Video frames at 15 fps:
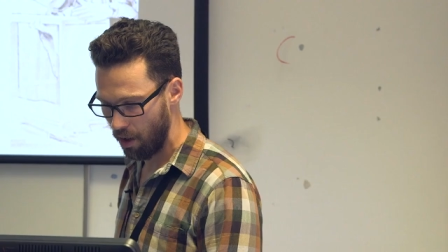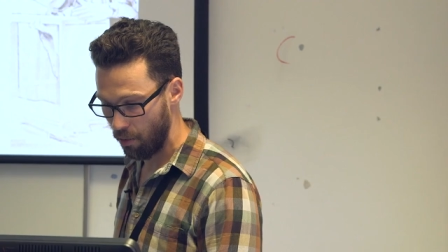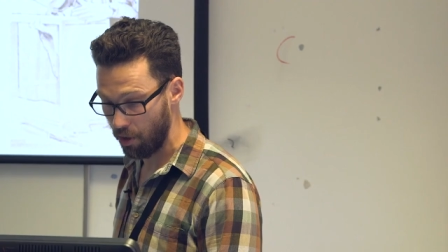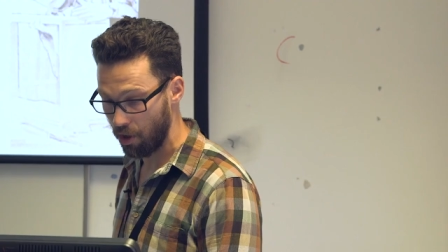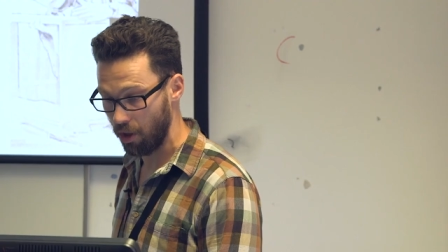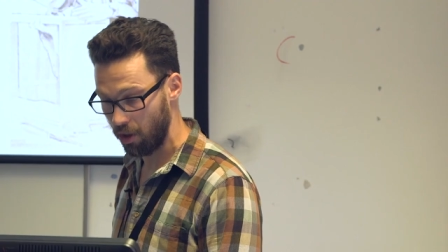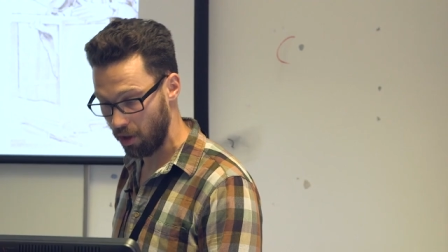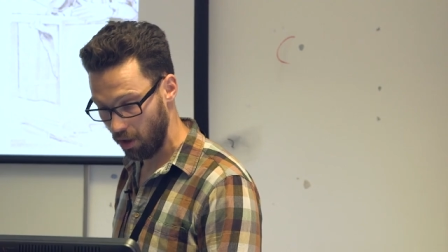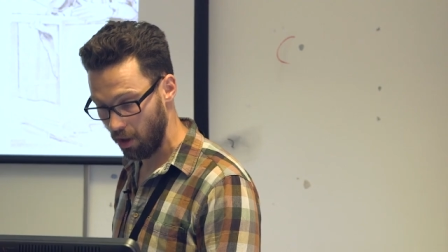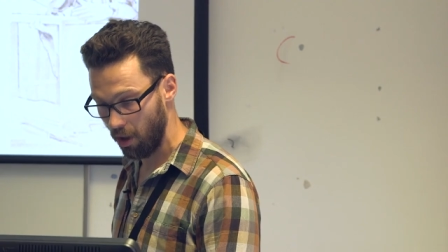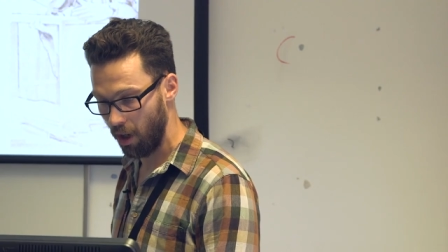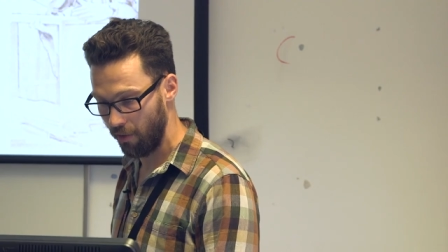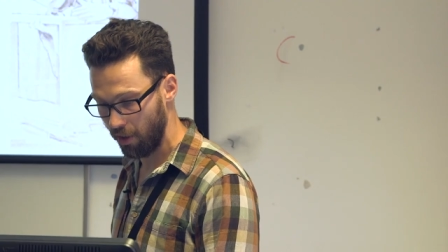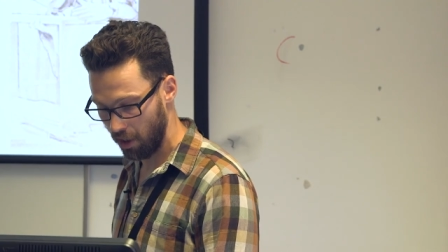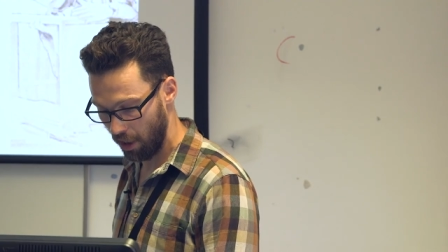which is
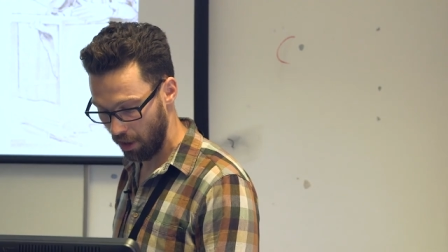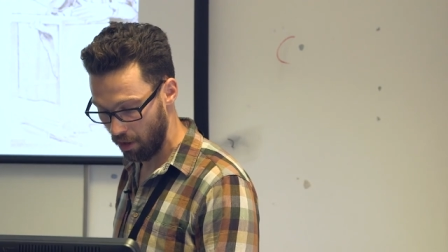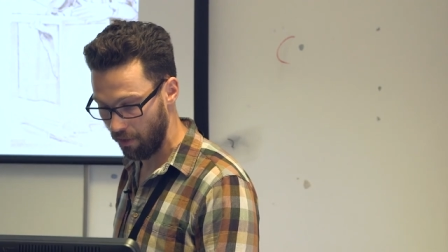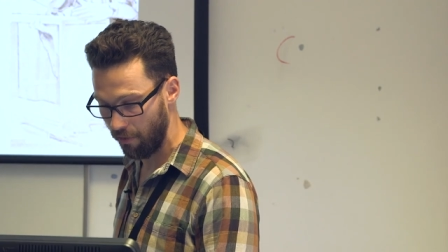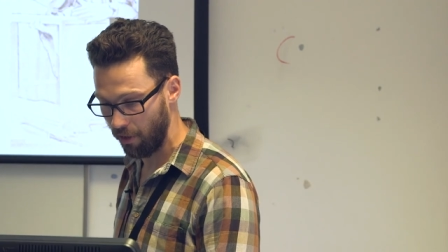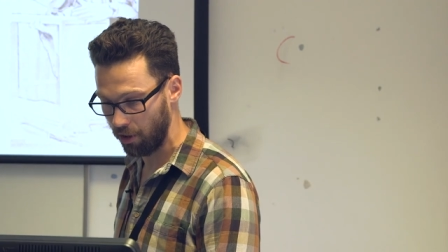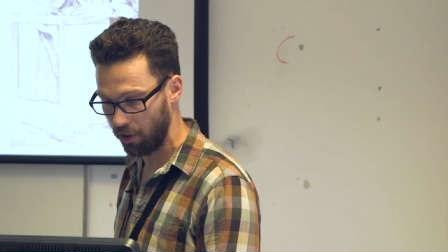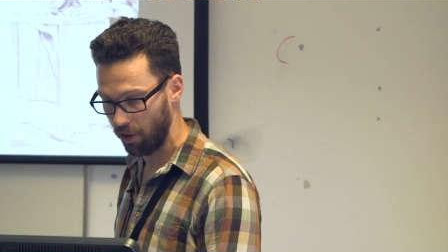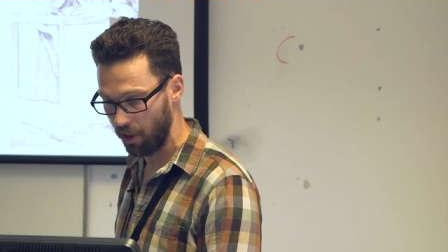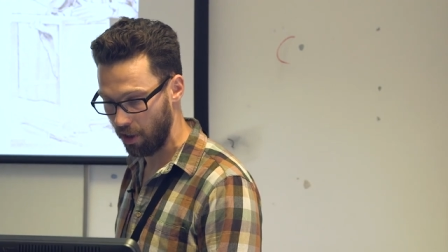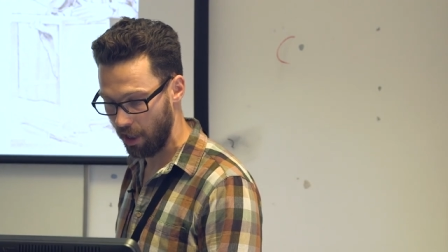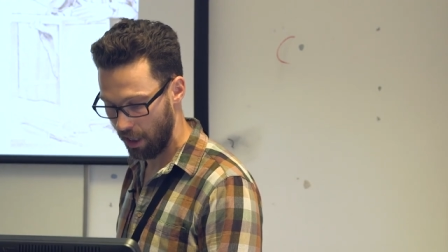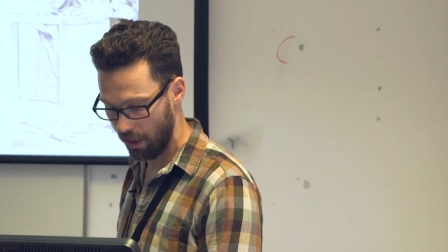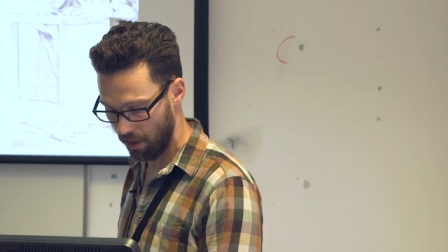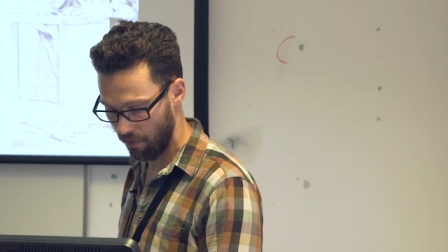obviously good for certain
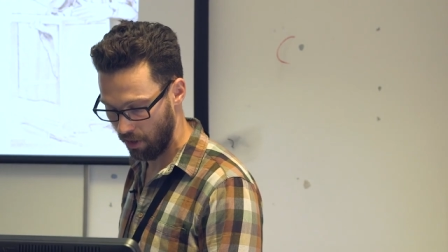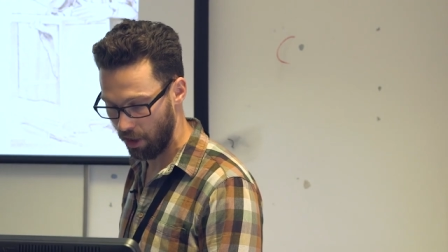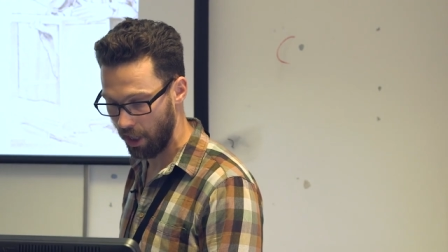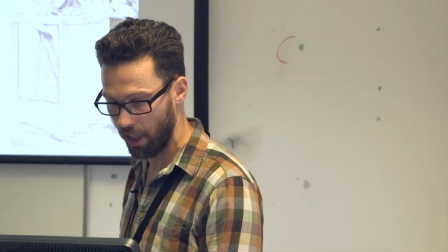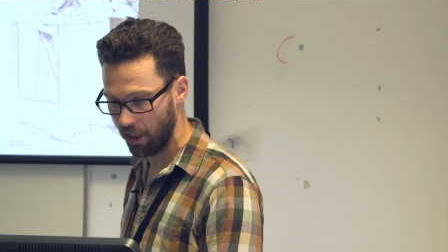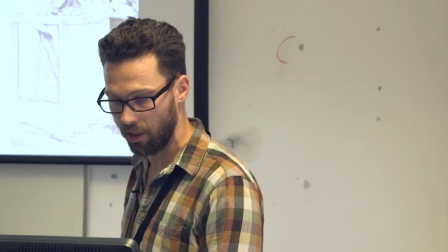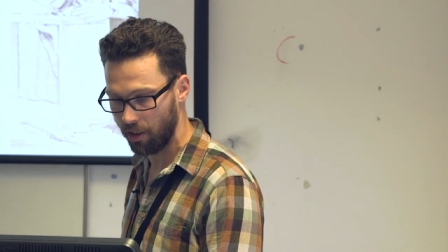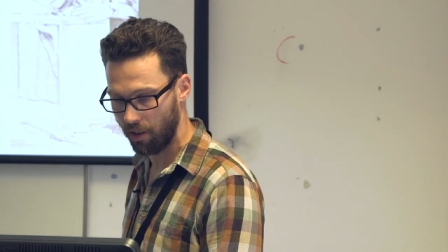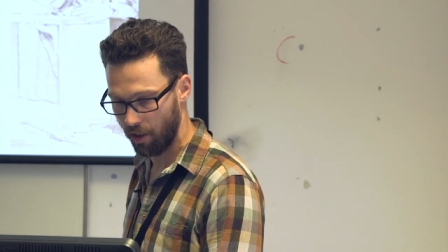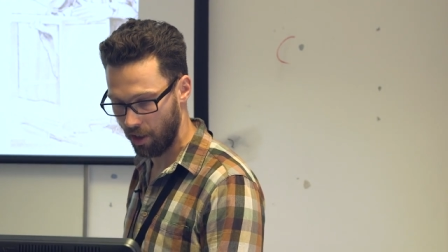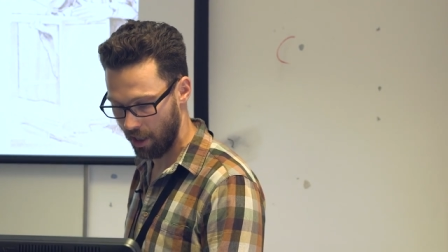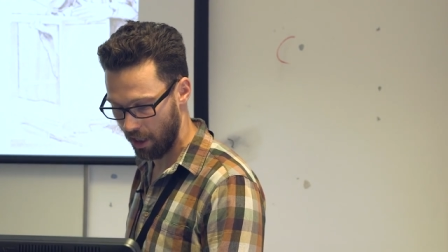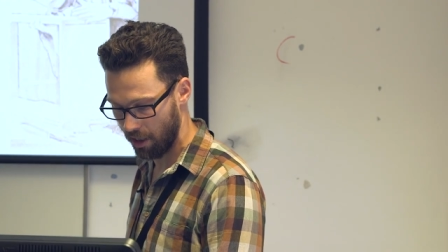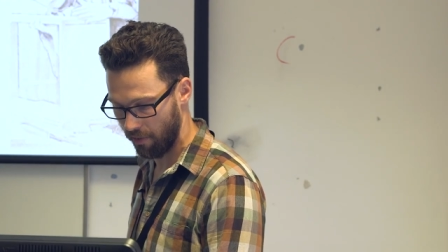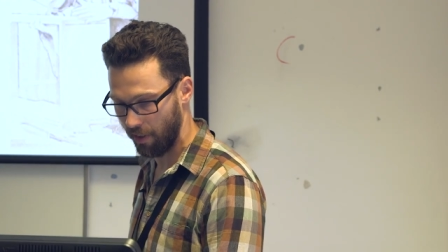kinds of learning and
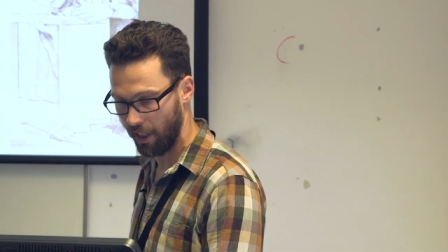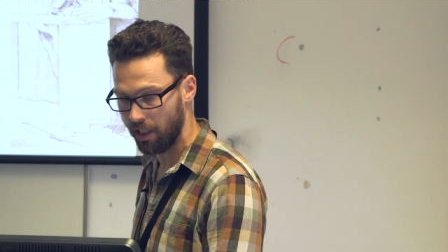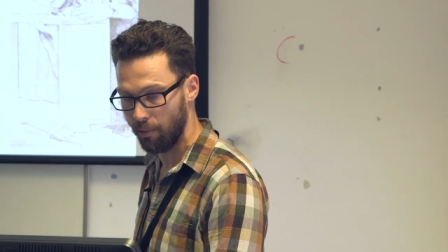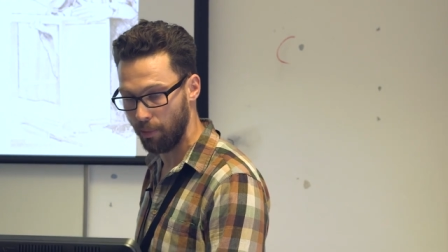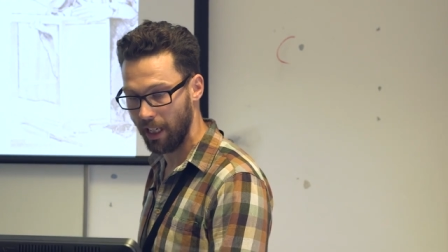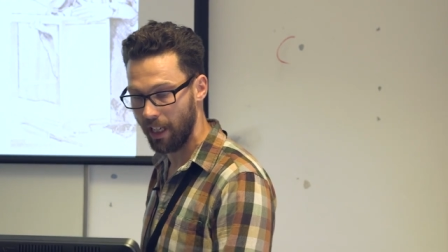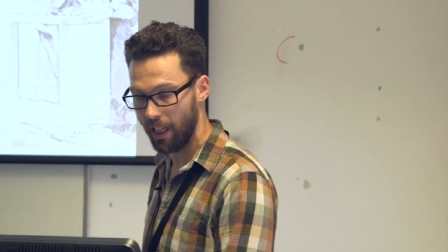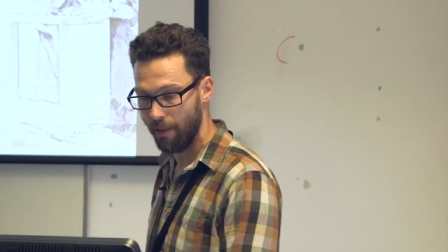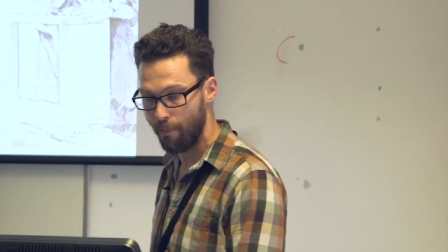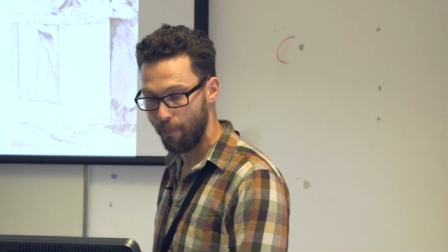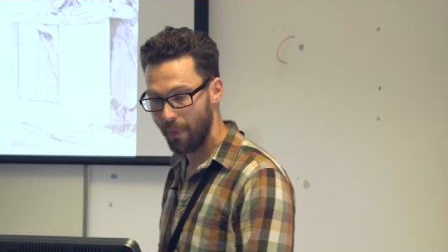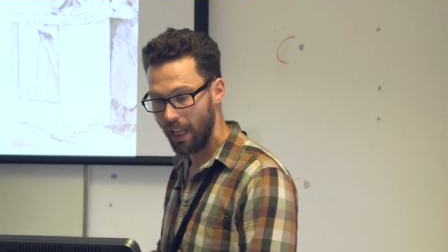certain kinds of flexibility.